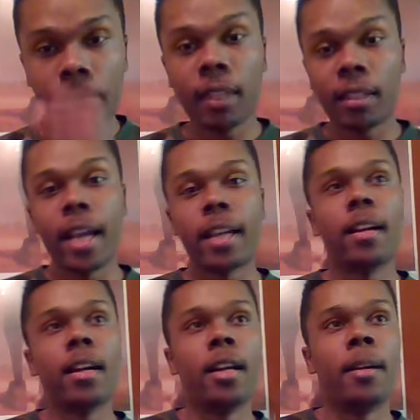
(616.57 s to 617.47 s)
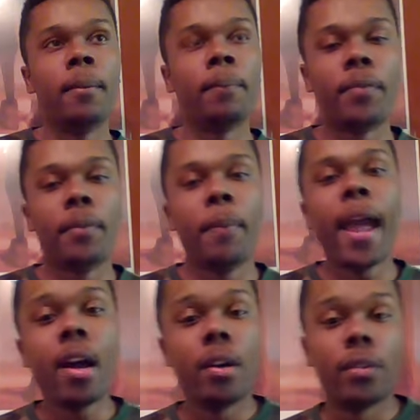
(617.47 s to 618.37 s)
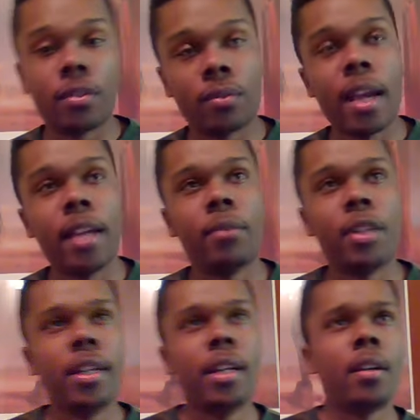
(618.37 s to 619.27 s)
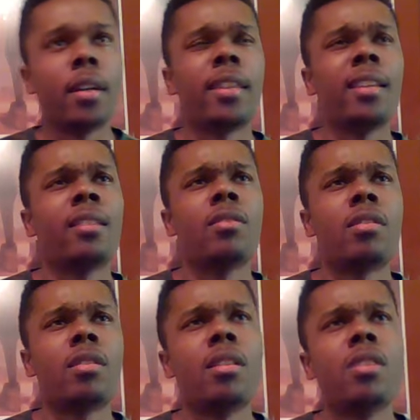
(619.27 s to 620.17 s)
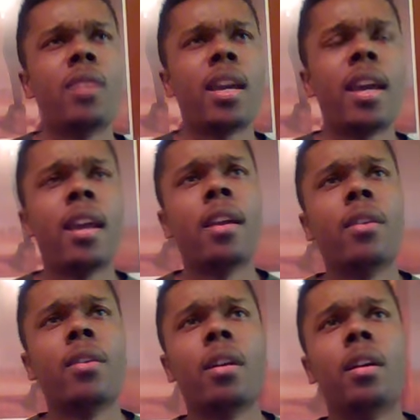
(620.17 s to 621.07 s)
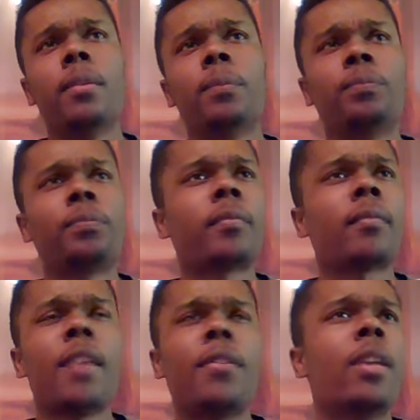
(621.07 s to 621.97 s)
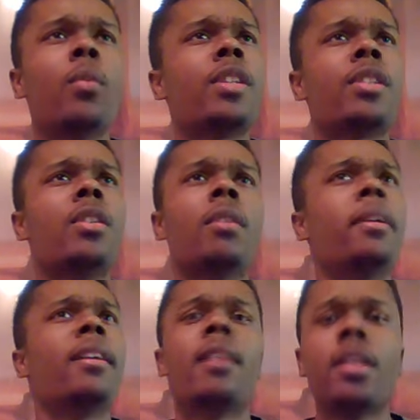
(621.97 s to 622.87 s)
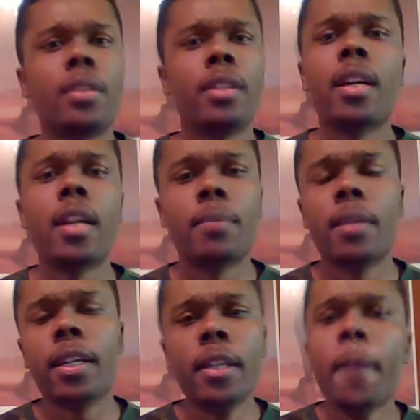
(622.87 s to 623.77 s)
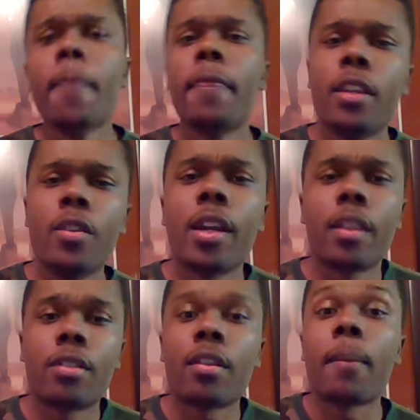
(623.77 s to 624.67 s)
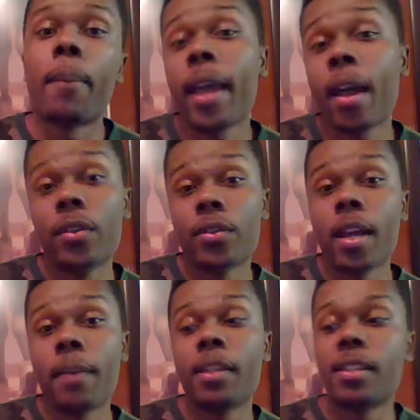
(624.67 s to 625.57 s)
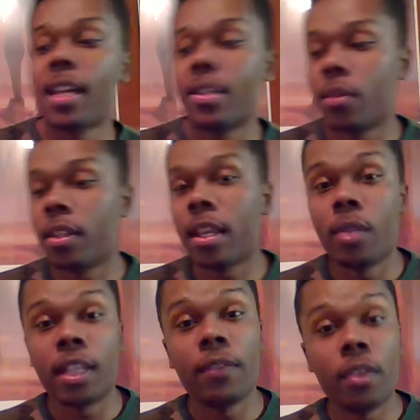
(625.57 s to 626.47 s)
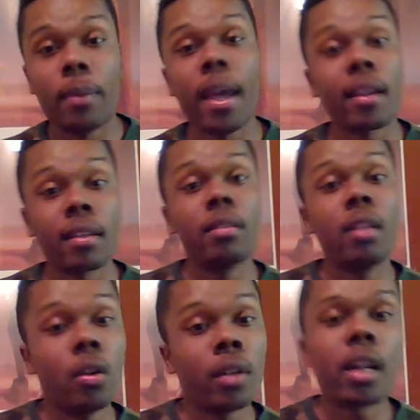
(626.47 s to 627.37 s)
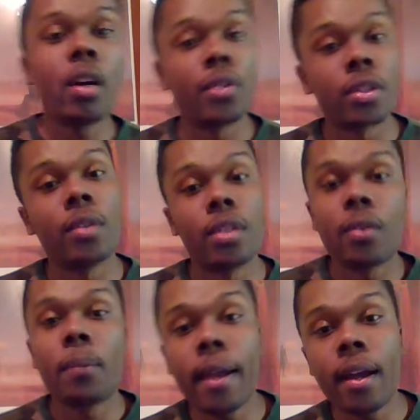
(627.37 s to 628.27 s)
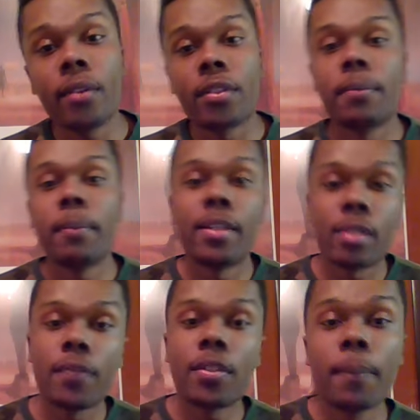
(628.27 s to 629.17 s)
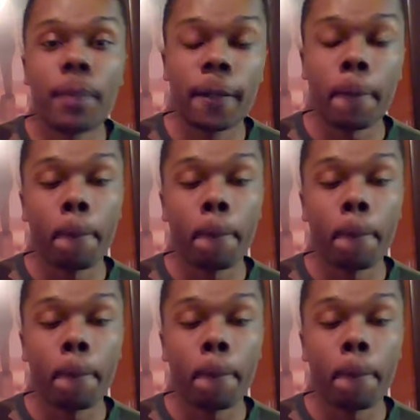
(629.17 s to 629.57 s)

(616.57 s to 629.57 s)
like um, pounds, right? When you hear, I think it was the UK or I forget which European country does, but that you hear the term pounds, right? Because that's what they would give you back in gold, like, oh, so and so pounds based off something,